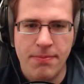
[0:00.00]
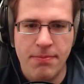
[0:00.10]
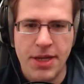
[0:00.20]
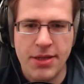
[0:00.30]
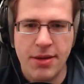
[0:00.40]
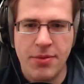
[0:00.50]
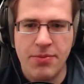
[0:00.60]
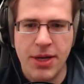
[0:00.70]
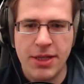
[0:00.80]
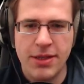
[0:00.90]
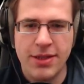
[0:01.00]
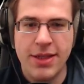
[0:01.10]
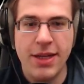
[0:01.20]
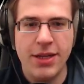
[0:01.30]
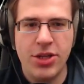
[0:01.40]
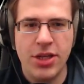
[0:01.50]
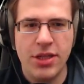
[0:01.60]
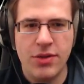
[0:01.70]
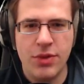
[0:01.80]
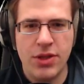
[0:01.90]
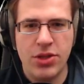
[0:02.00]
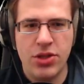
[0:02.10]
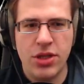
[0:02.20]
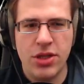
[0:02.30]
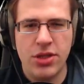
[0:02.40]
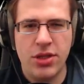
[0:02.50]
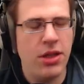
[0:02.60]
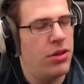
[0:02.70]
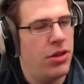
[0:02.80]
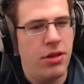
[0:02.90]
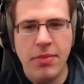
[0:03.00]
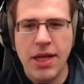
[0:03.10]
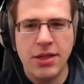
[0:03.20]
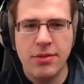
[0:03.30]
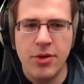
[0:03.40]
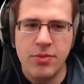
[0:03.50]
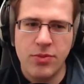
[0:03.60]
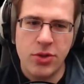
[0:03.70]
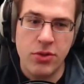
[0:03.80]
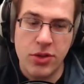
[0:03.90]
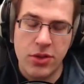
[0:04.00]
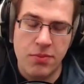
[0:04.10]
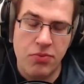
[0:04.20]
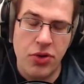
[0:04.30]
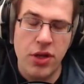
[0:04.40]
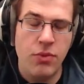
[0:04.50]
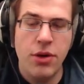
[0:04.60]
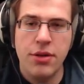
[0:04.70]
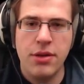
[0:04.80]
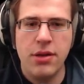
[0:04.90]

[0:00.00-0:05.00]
basketball practice, diligence, which is still not maximum, so it's pretty worth